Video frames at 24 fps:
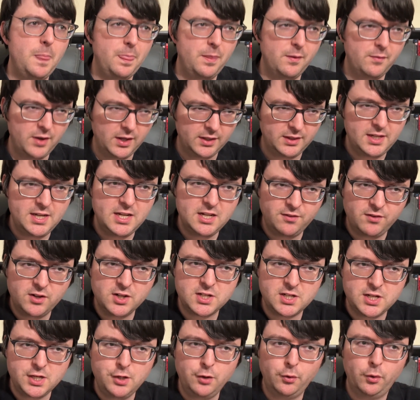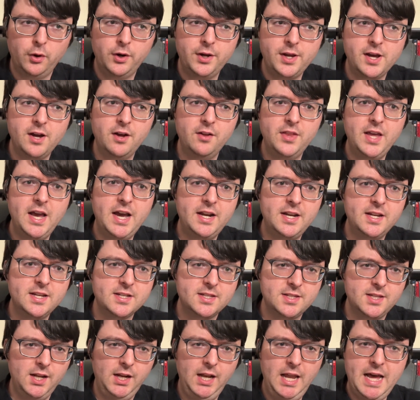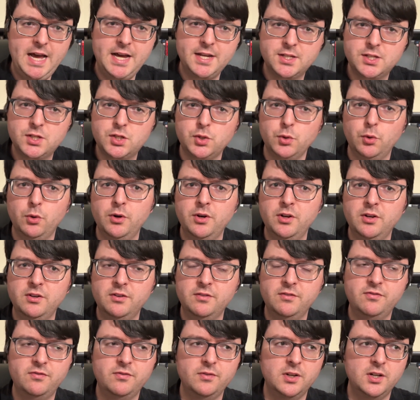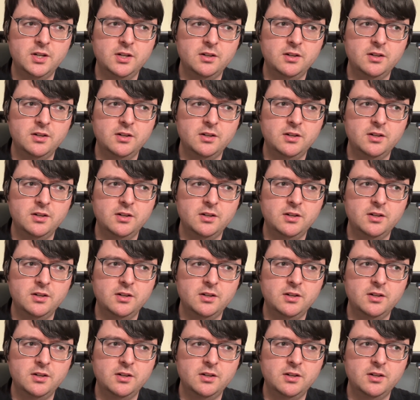at the end of Casino Royale. That is the last sort of